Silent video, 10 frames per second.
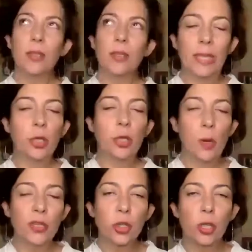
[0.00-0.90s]
question, and
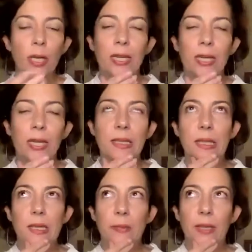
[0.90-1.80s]
it's something
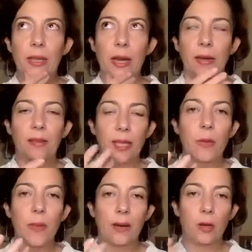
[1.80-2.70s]
that I think about a
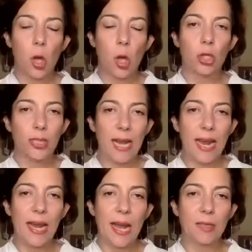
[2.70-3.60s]
lot today
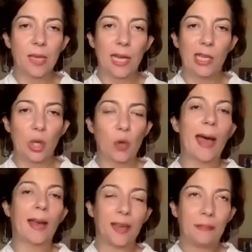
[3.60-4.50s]
as I look back
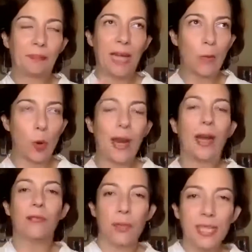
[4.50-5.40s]
at what
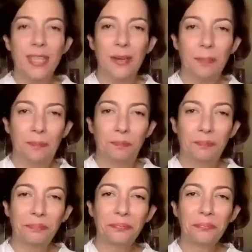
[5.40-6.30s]
I've written
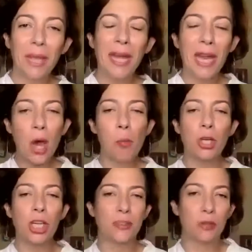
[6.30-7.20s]
and how
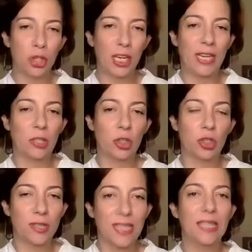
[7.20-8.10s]
much has changed
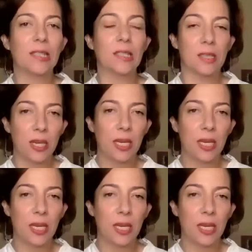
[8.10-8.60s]
since